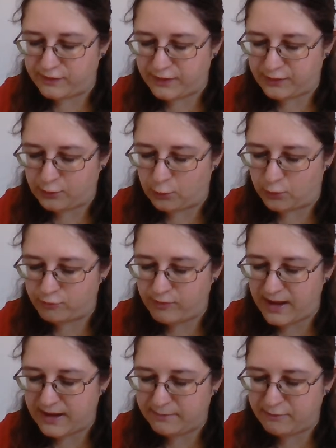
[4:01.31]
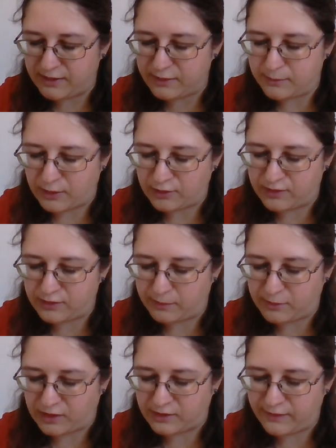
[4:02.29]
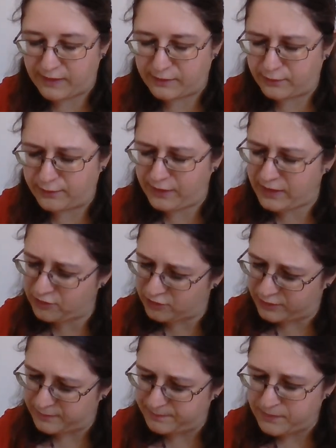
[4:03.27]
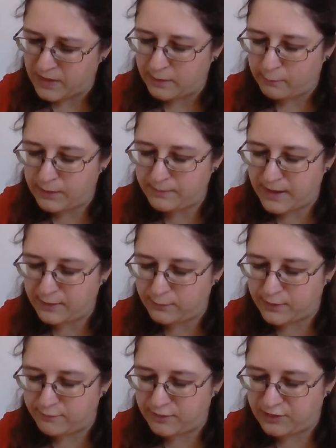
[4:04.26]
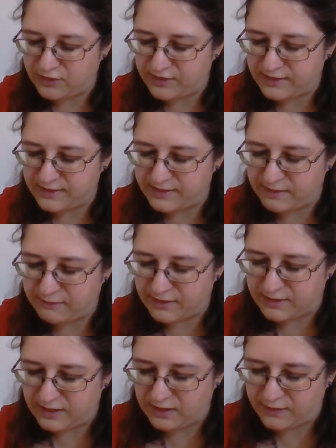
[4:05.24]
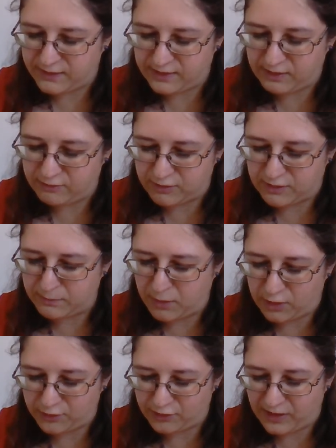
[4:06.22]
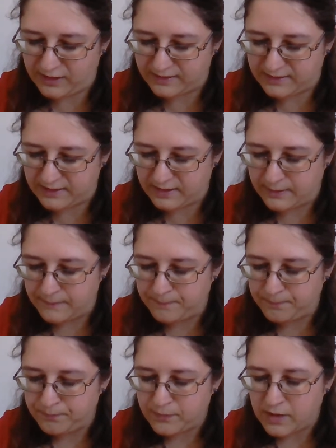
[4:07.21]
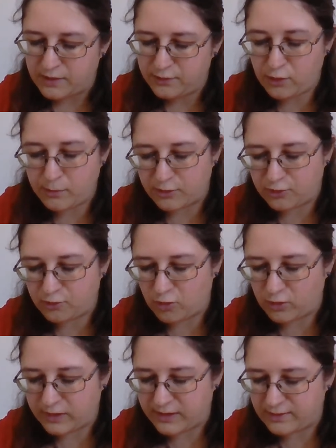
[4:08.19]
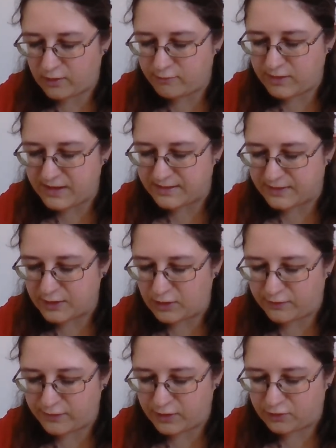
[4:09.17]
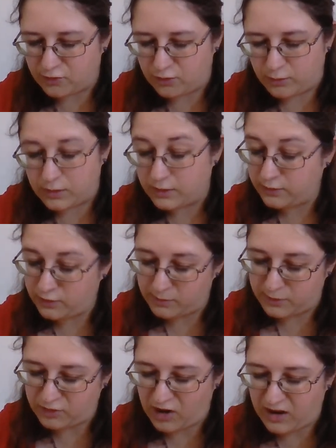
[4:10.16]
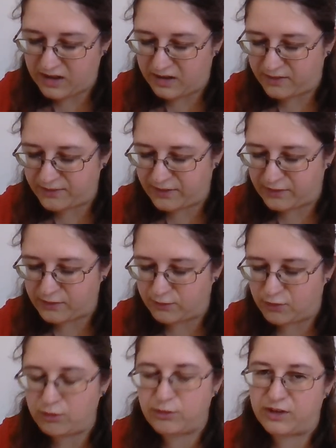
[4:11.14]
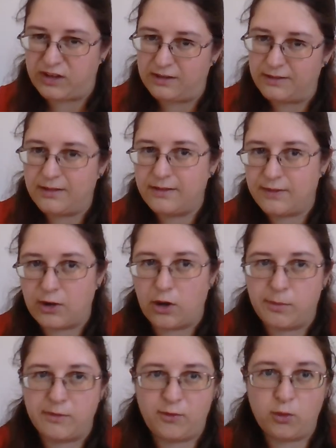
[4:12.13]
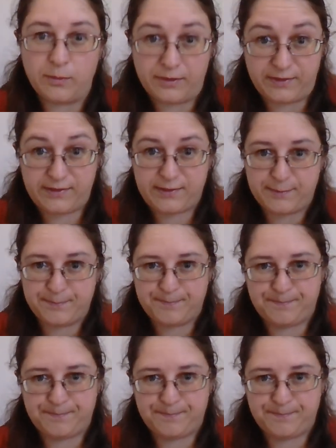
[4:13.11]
of this sort rarely brings much subject of exultation, when made with the rigid sincerity of secret impartiality. So much stronger is our reason than our virtue, so much higher our sense of duty than our performance.